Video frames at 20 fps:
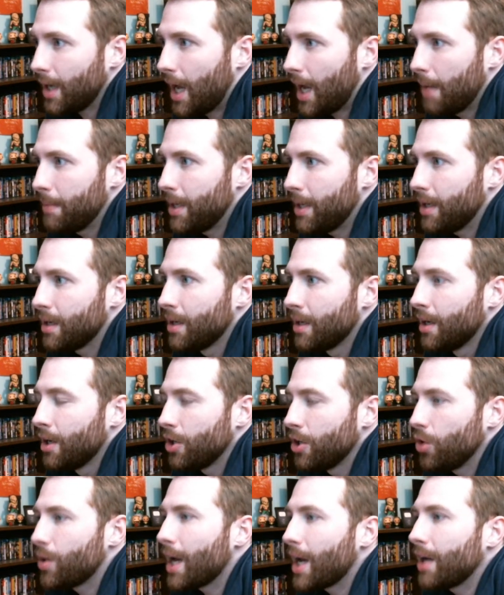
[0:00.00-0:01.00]
I mean,
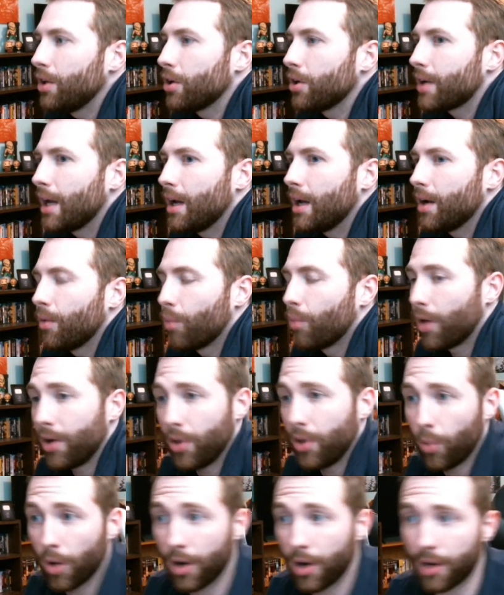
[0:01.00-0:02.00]
you got to look at where
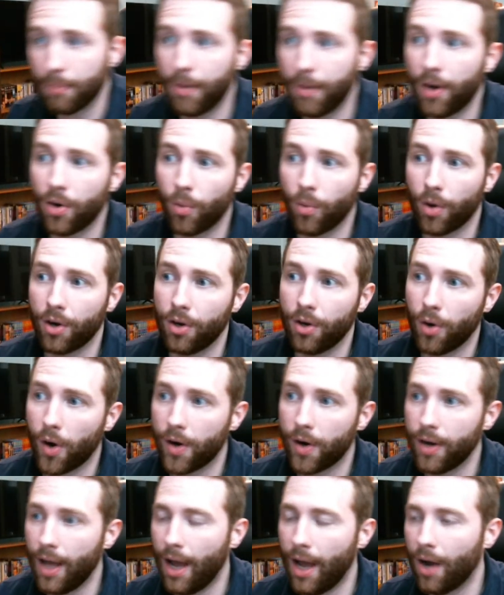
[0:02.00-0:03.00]
you were compared to where you
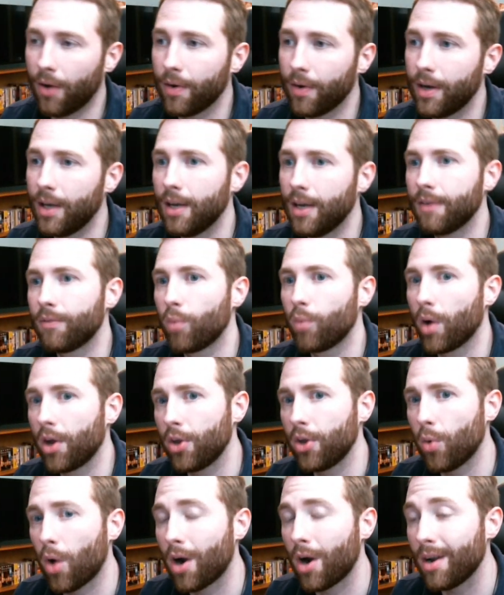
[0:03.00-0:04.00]
are now, and if where
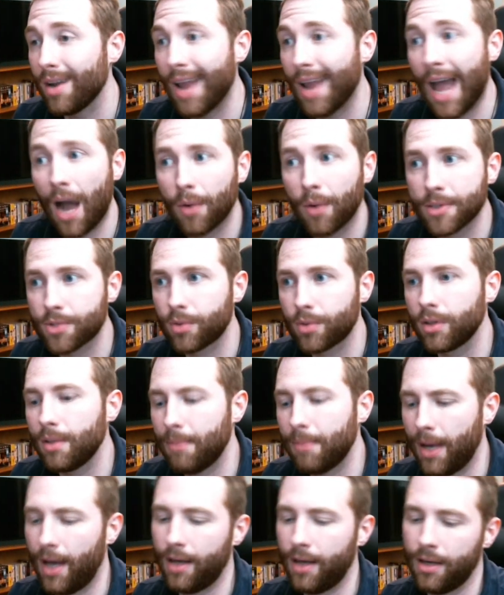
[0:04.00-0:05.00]
you are now is really
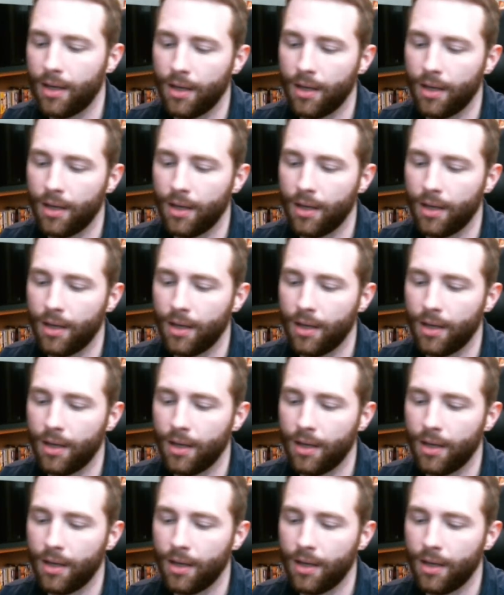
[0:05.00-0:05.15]
bad,